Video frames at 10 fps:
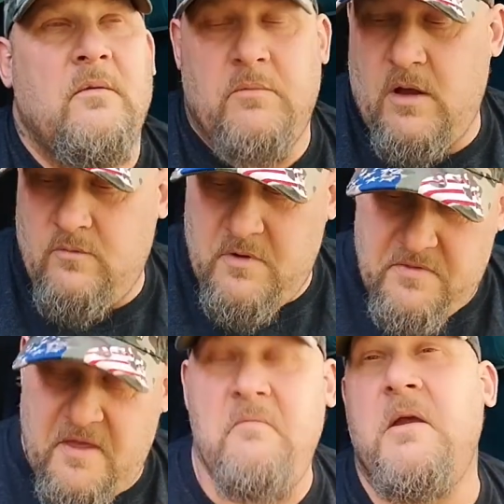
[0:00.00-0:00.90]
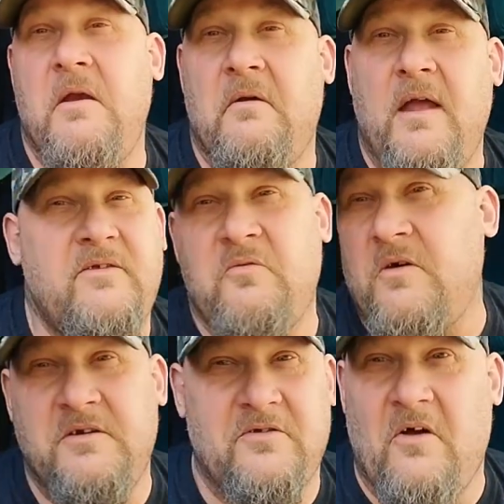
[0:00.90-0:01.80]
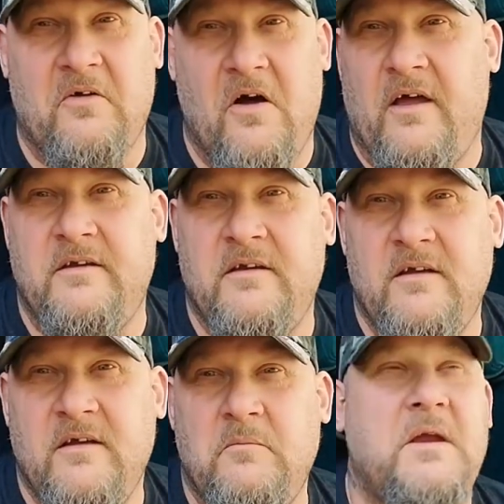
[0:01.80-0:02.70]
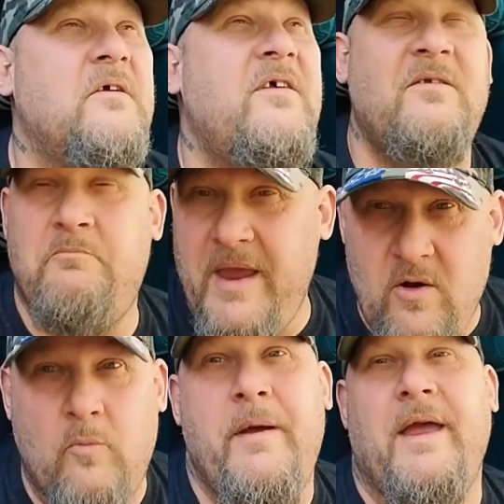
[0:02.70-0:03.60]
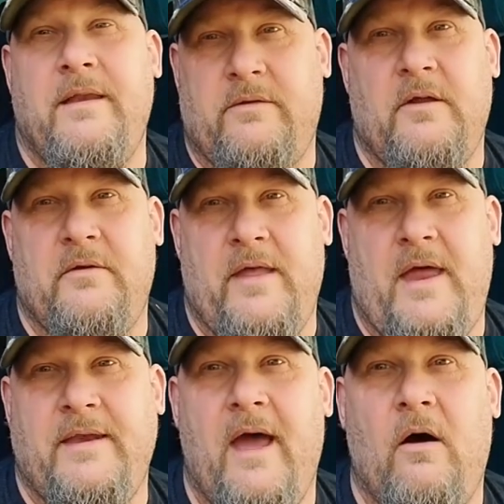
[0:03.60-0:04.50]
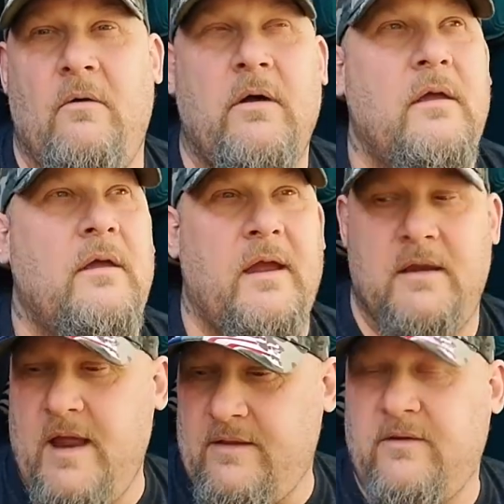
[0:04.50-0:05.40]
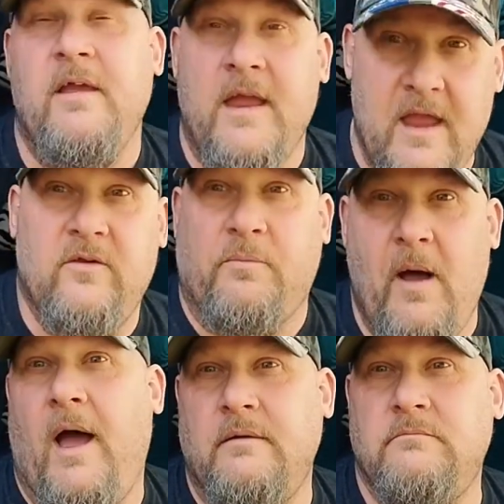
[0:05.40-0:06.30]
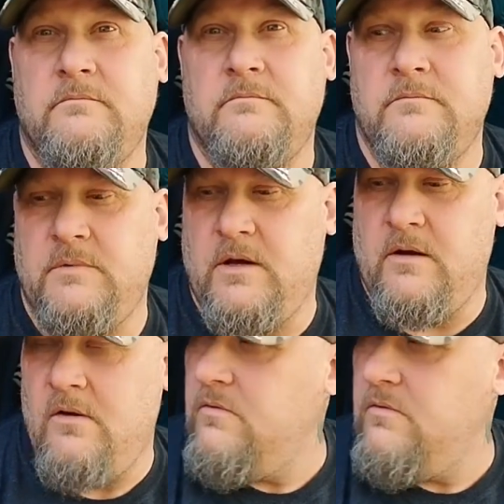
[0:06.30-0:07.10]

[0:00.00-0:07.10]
But with him here, that storage is all gone, because his big old bed is under that now, and that's his spot, and